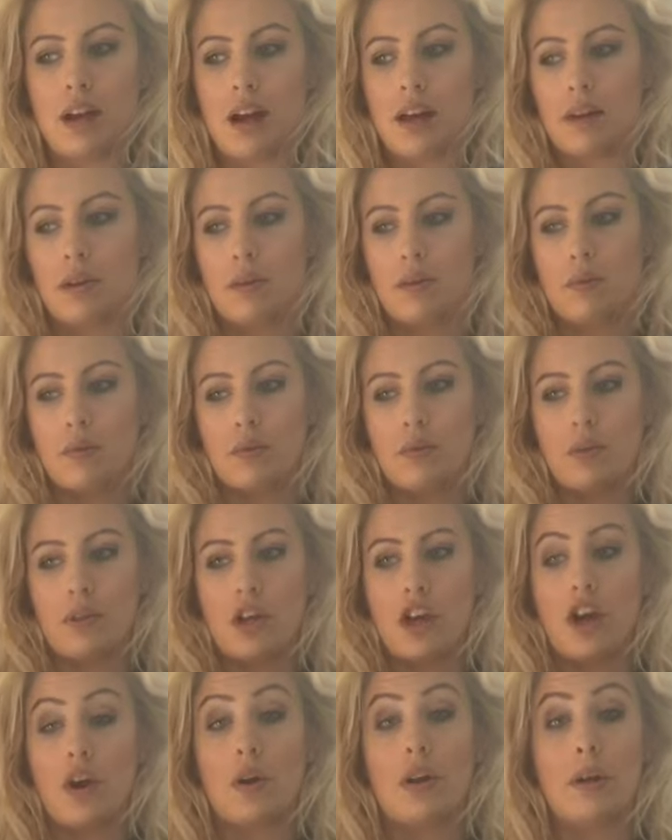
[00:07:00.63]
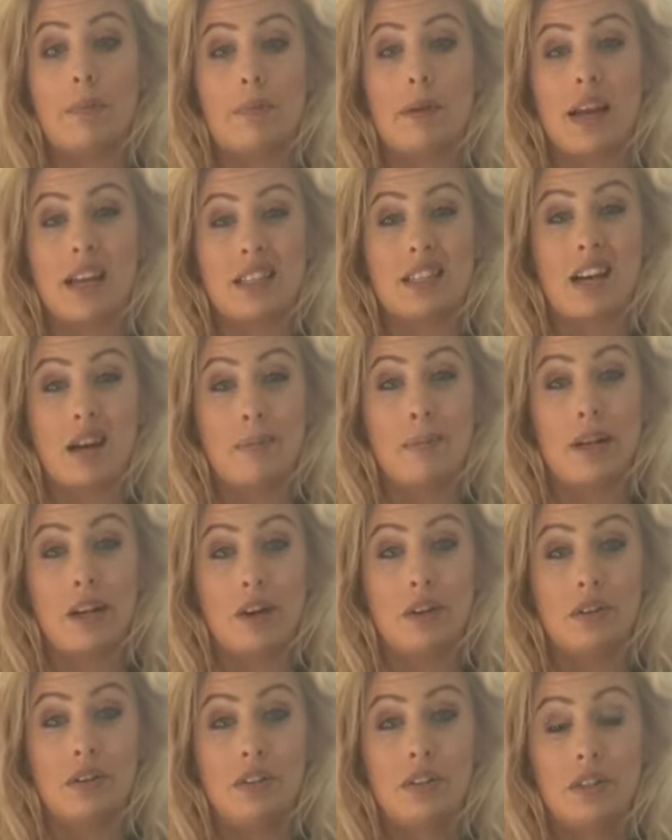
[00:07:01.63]
like the only place I
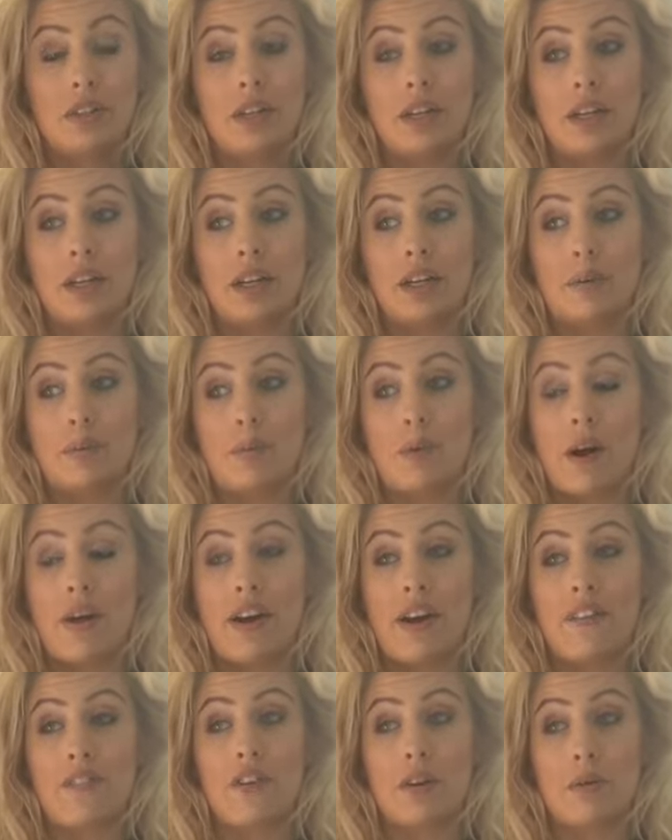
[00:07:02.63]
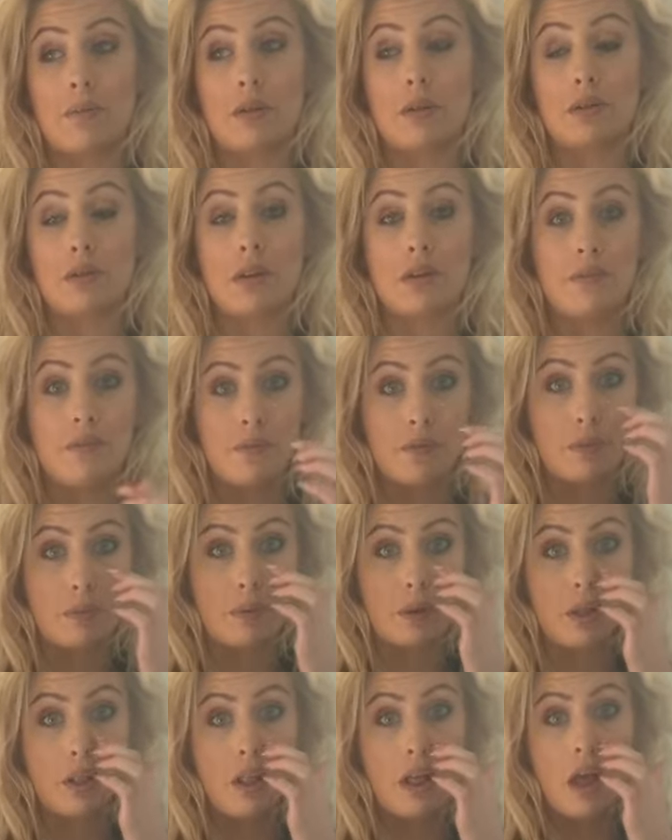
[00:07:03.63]
belong and where I feel most
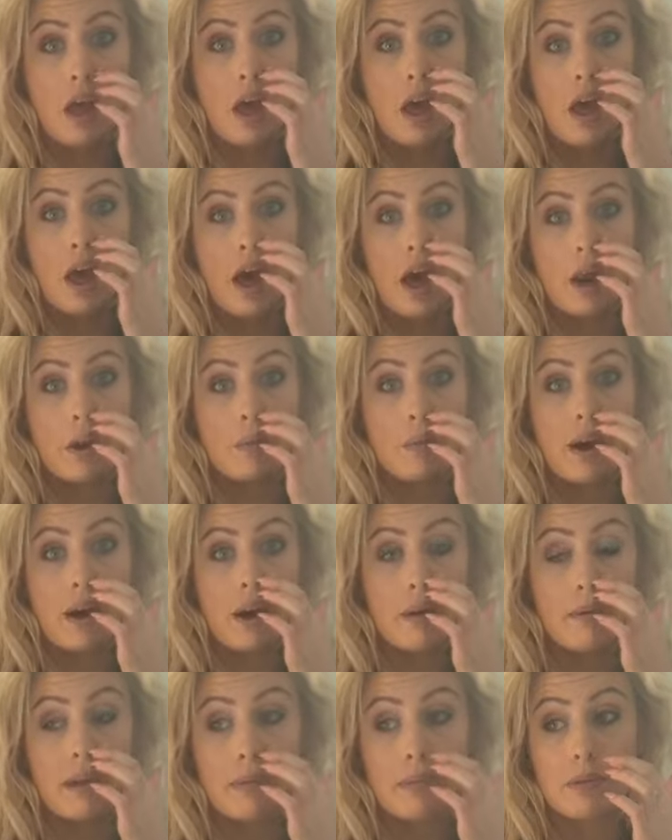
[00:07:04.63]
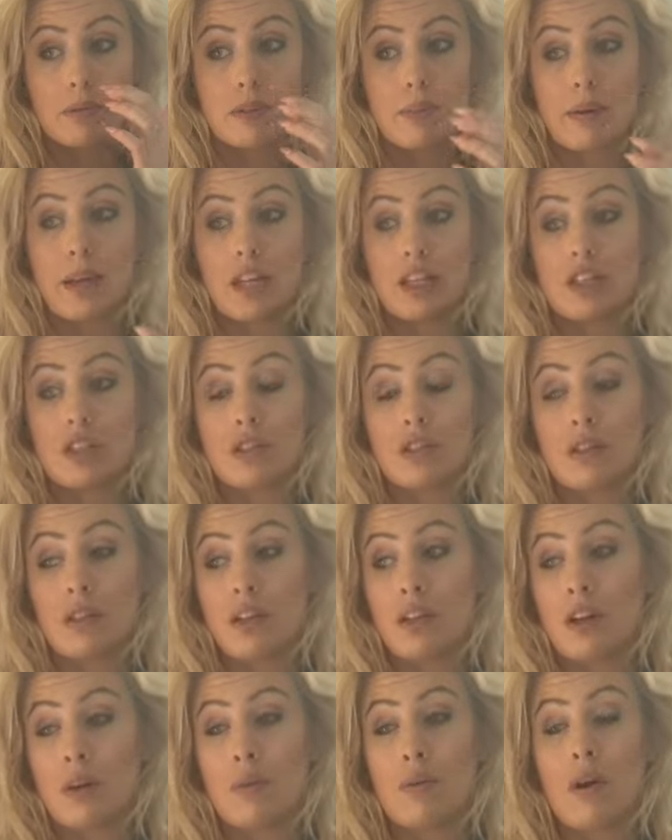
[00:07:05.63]
comfortable and where I'm able to be in
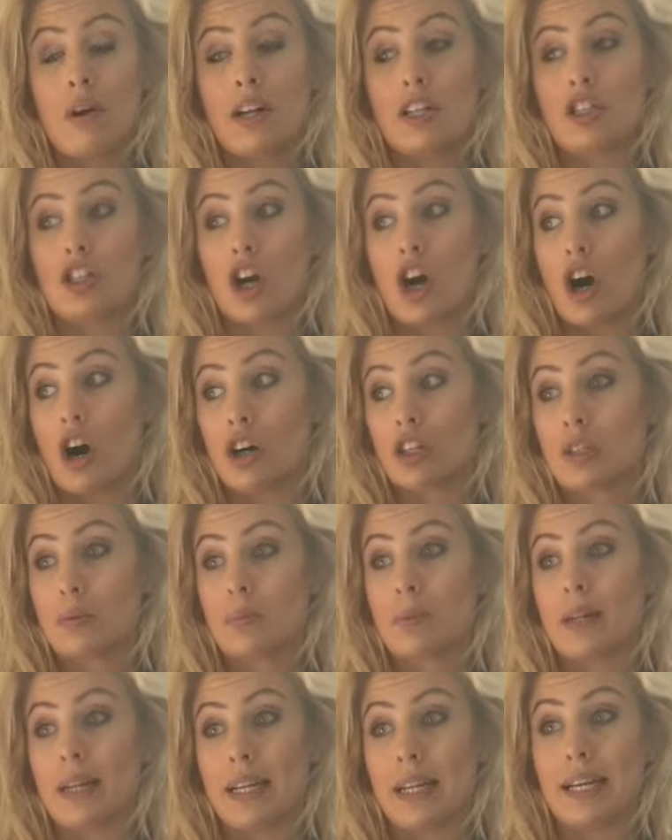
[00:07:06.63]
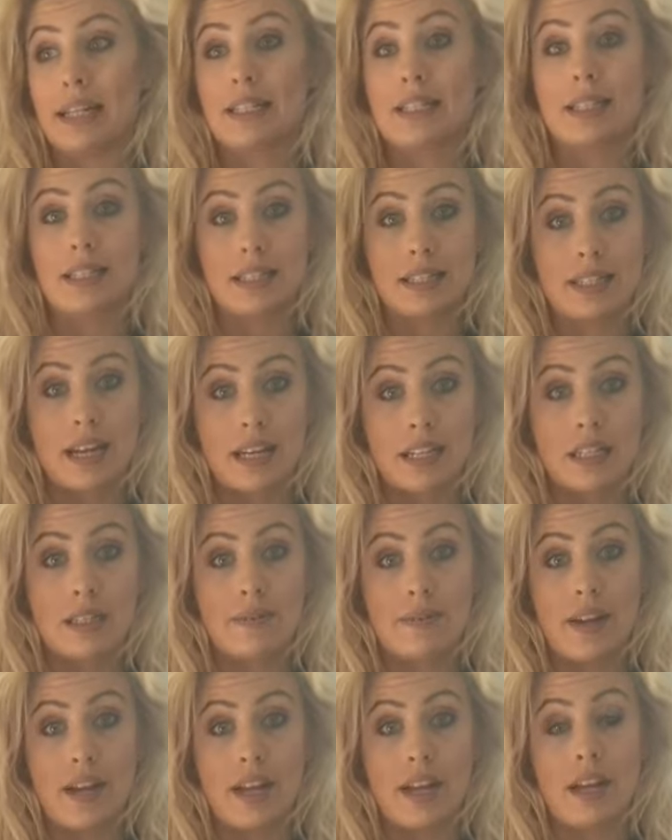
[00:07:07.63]
you know not in charge but lead
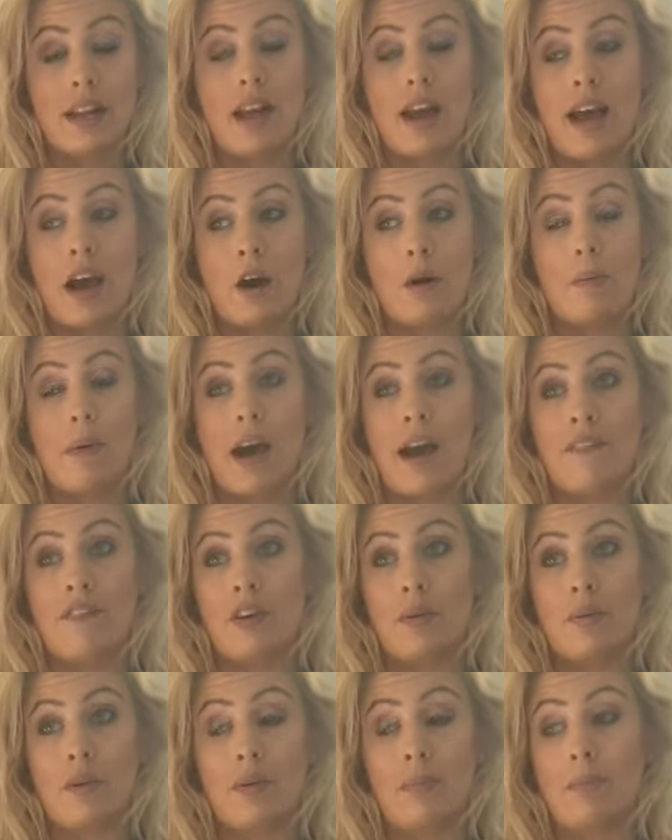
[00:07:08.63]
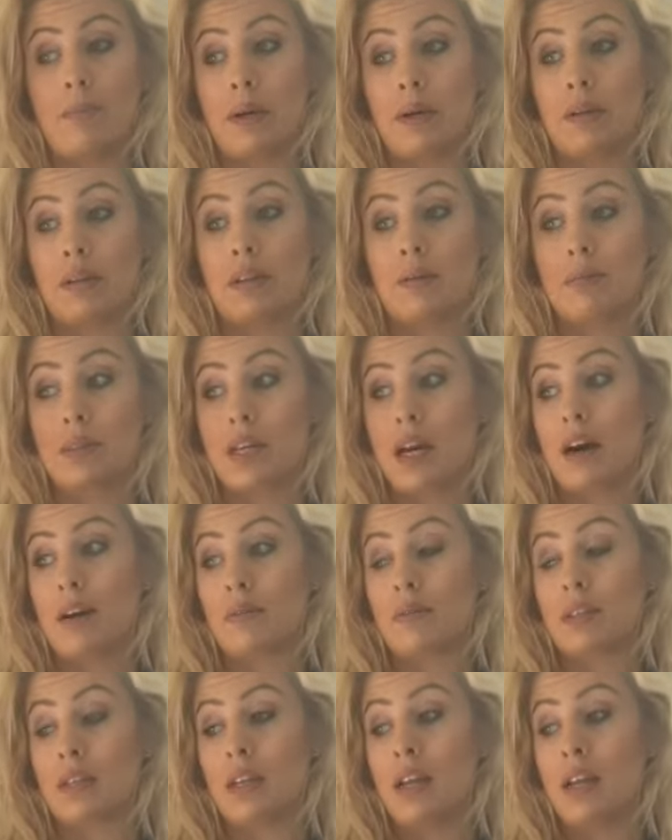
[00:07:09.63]
successfully and help everyone build themselves